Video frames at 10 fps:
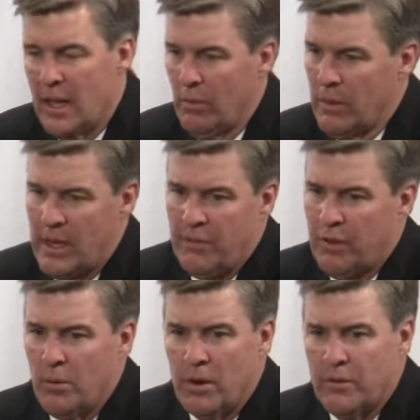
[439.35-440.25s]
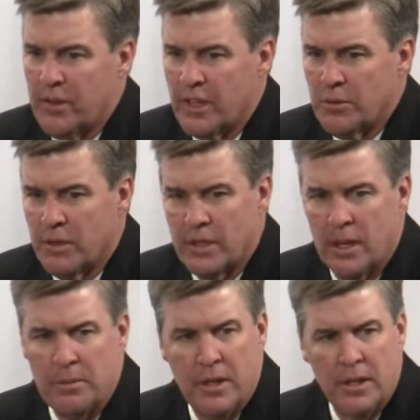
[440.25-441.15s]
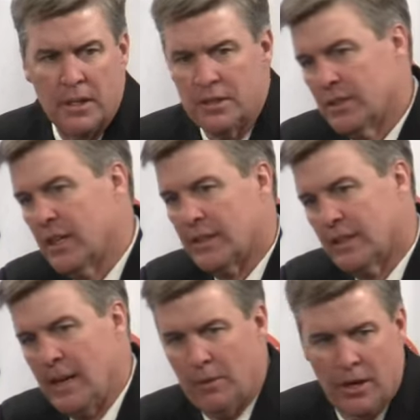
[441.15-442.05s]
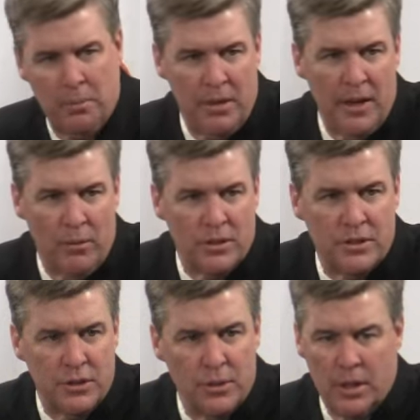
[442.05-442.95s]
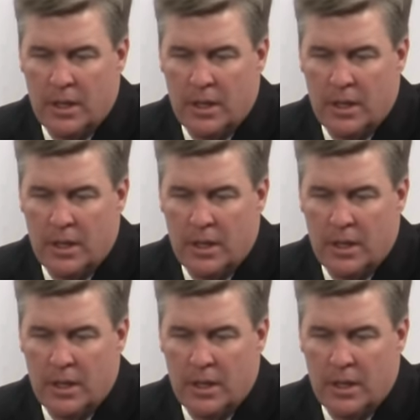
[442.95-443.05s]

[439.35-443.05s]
And we definitely want to finish with a W, just like the team we're going to play wants to.